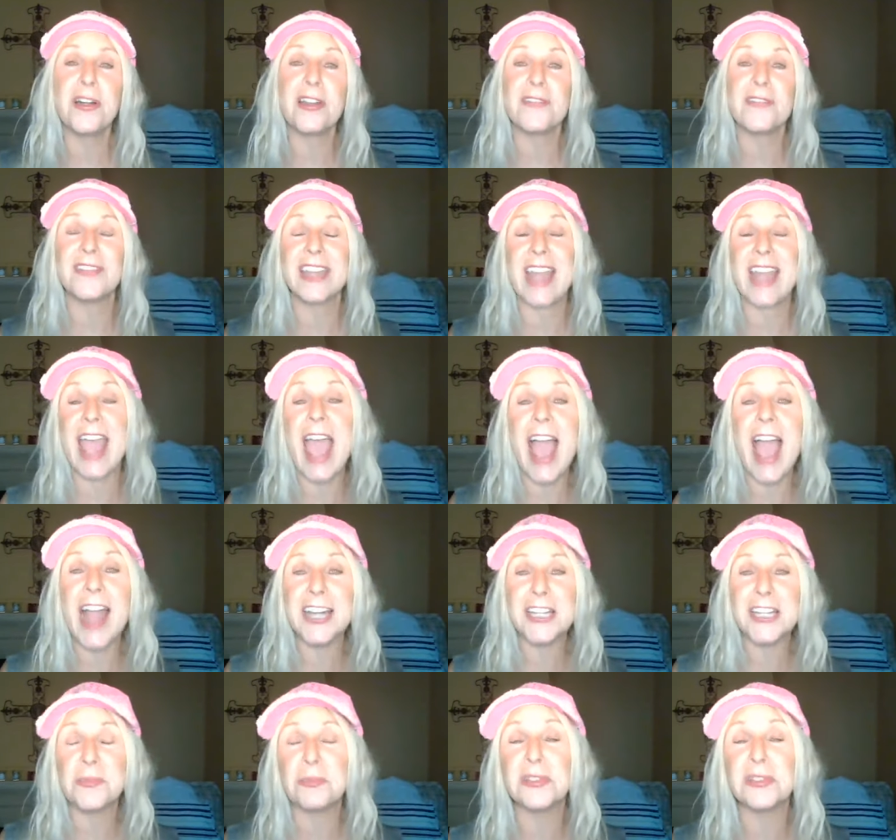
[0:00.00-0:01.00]
of an
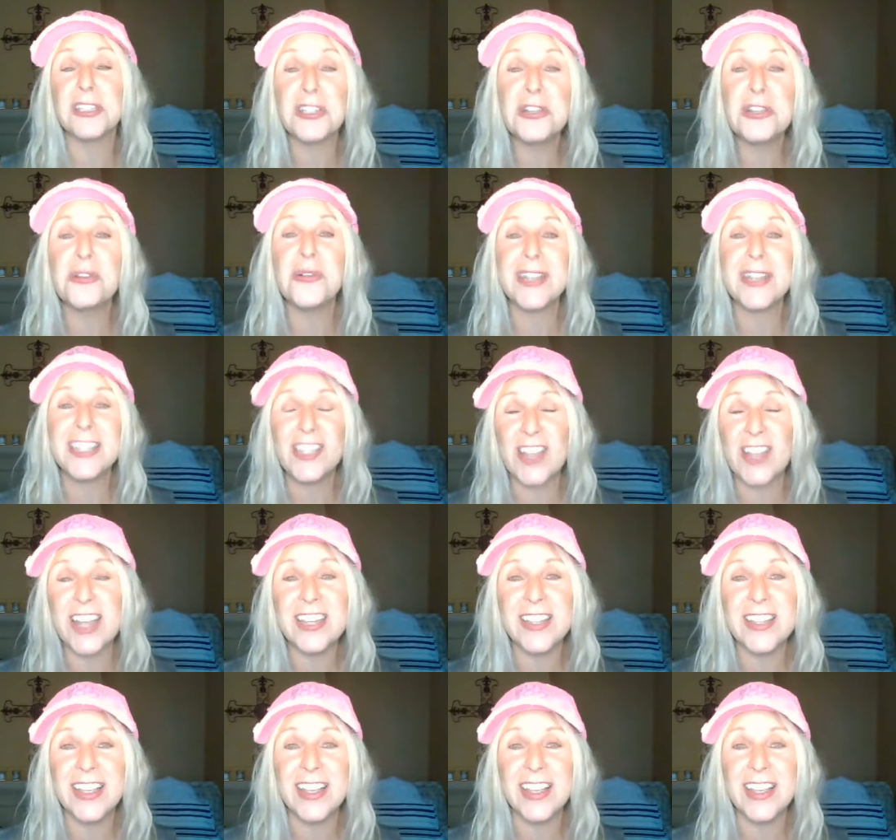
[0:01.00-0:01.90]
Act Blue agenda,